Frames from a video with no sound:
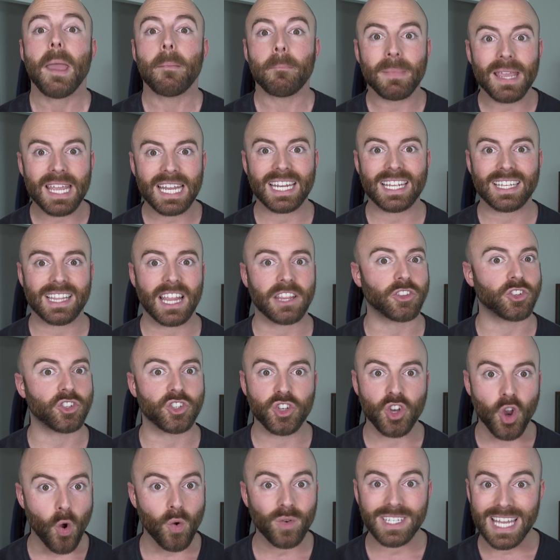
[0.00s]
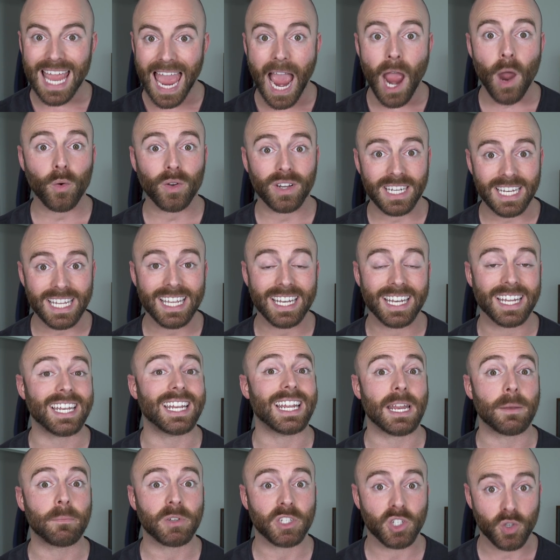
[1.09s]
meaning that there's no tower needed
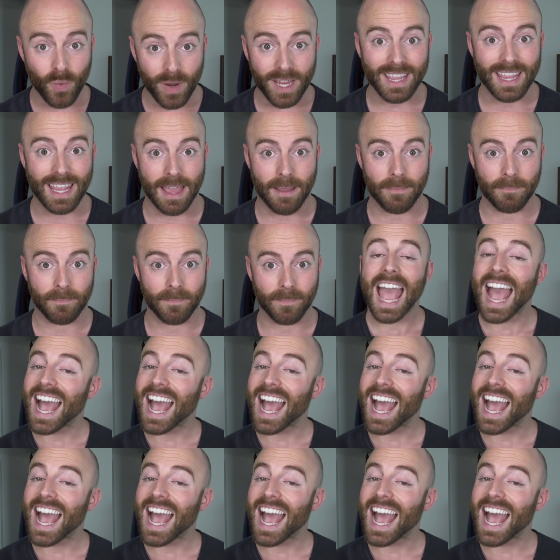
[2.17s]
in between them.